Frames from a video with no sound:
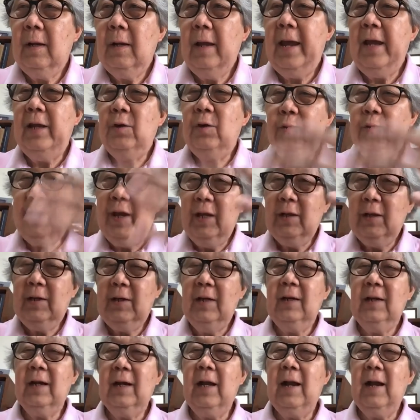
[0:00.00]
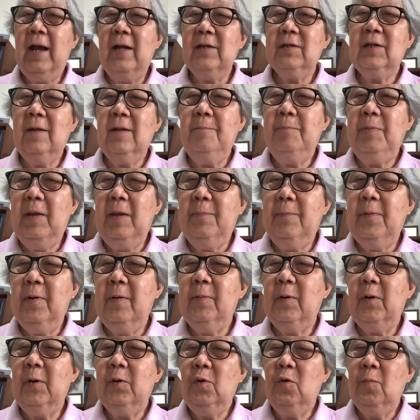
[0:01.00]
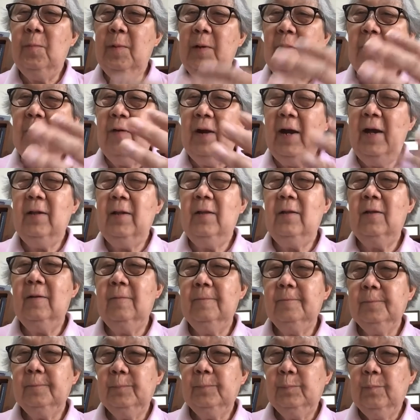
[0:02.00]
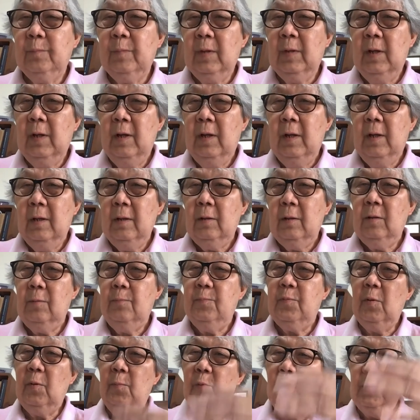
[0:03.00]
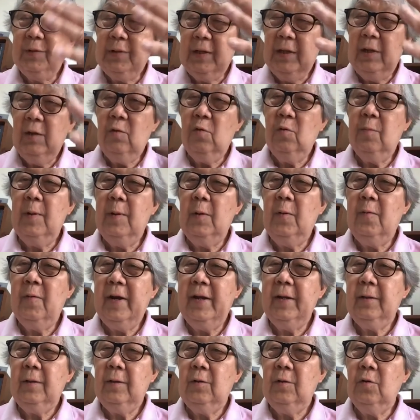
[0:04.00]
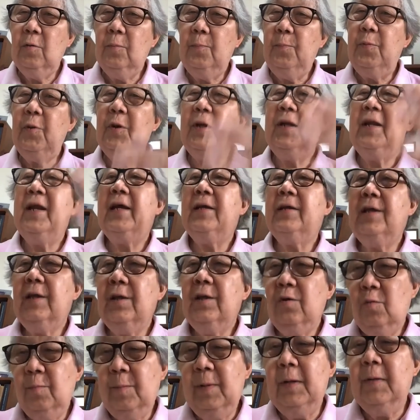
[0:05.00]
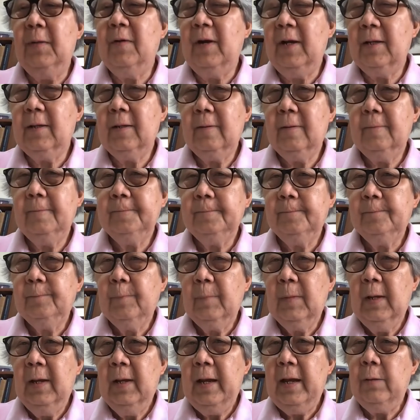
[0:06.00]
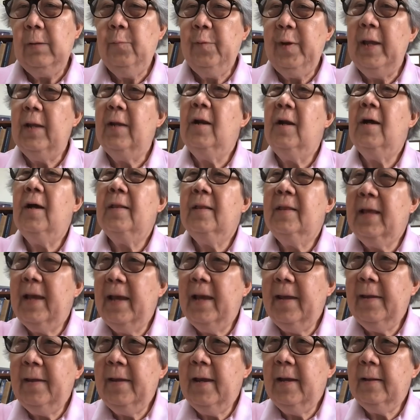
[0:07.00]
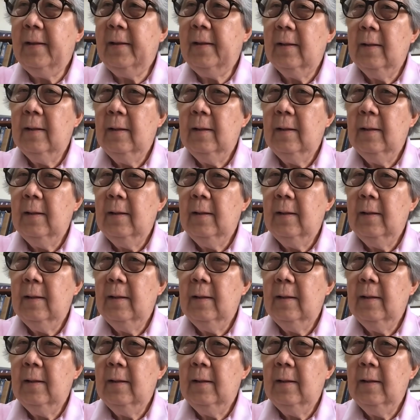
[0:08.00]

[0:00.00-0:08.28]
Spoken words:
educating the ASEAN people about human rights, promoting human rights, to protecting human rights. We are not there yet,